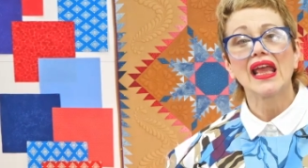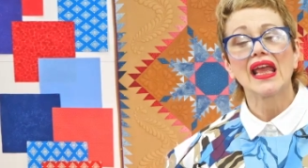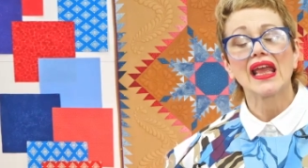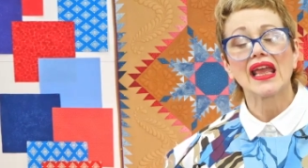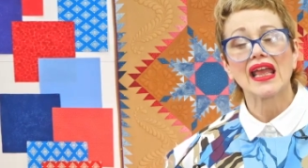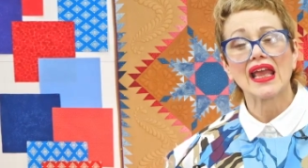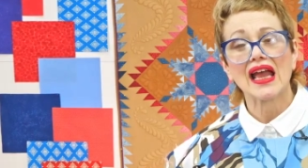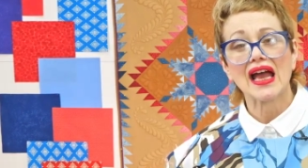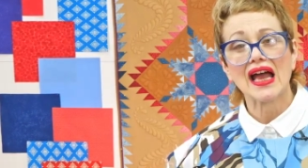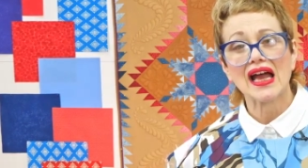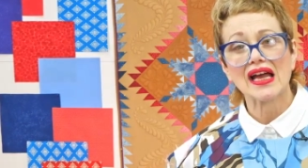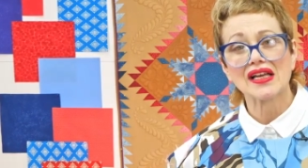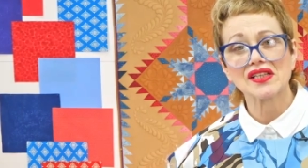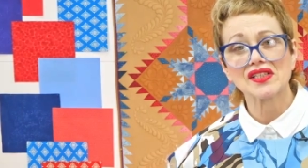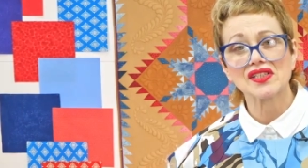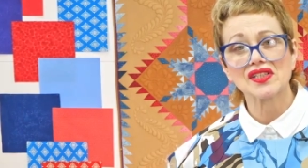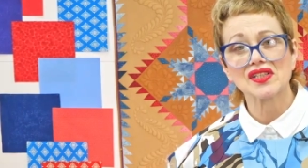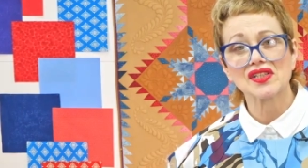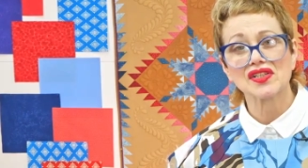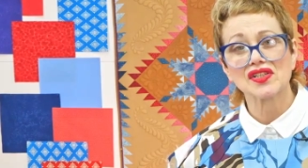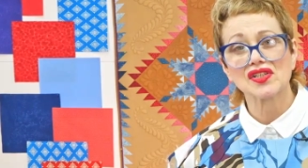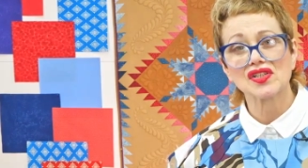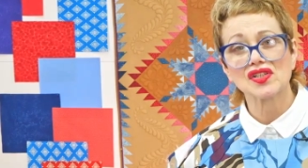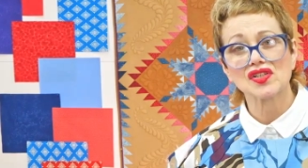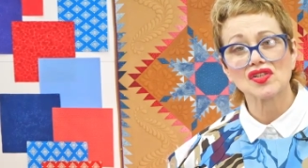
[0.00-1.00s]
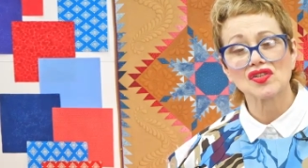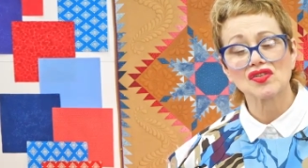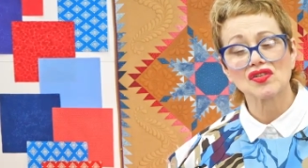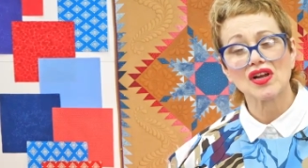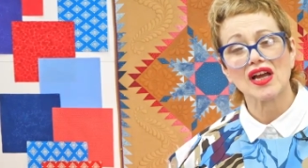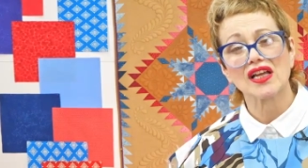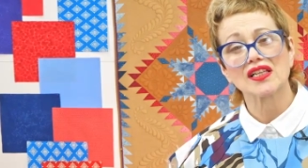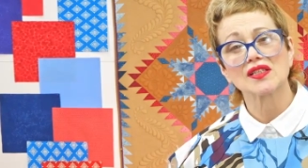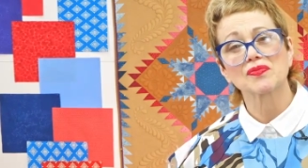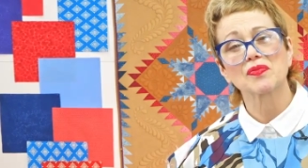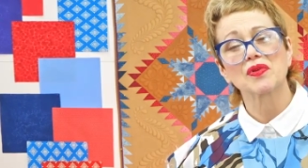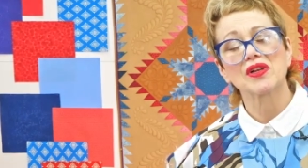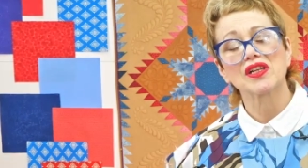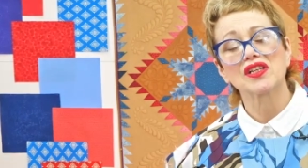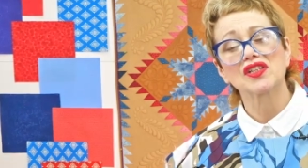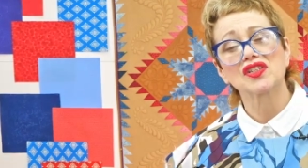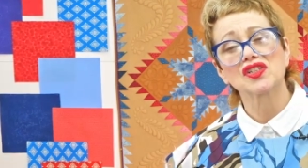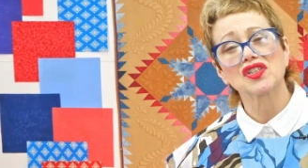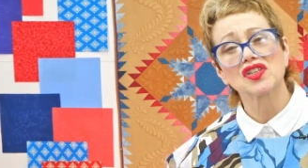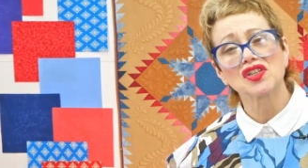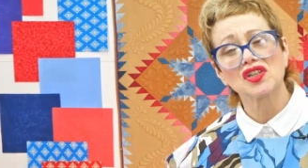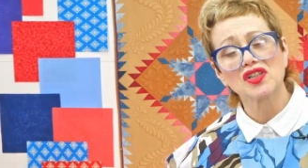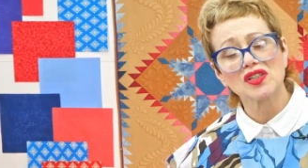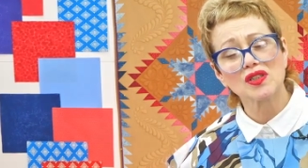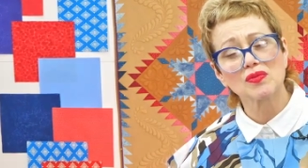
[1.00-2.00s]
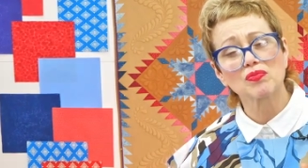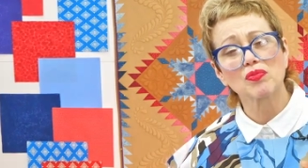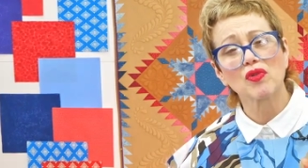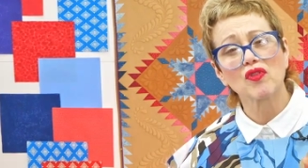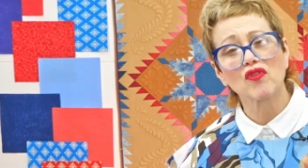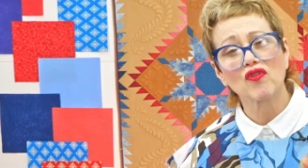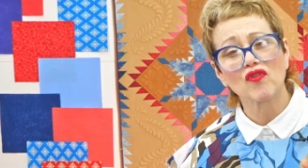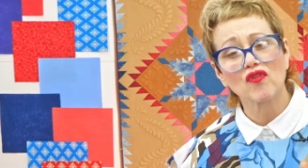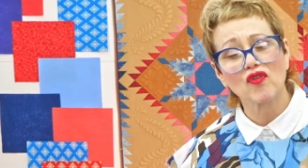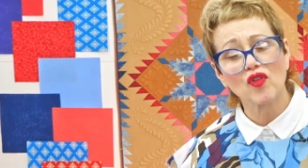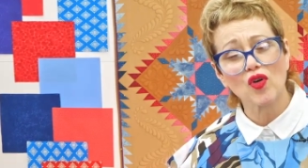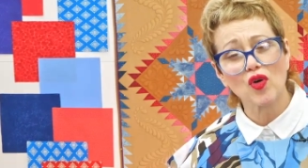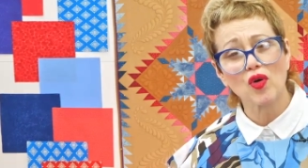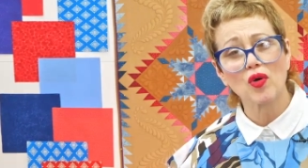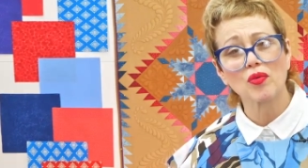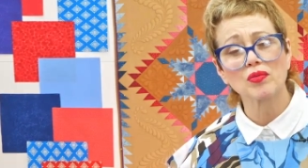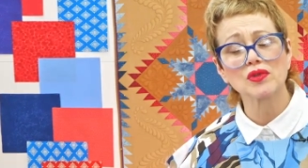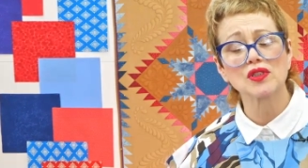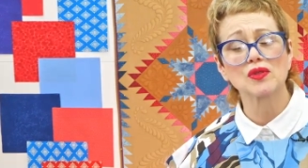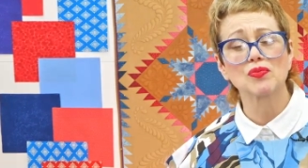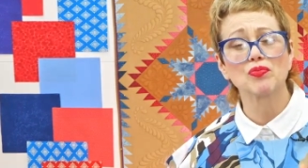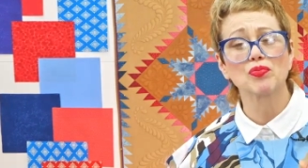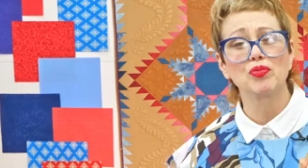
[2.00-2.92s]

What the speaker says: It has this stretch, but it just performs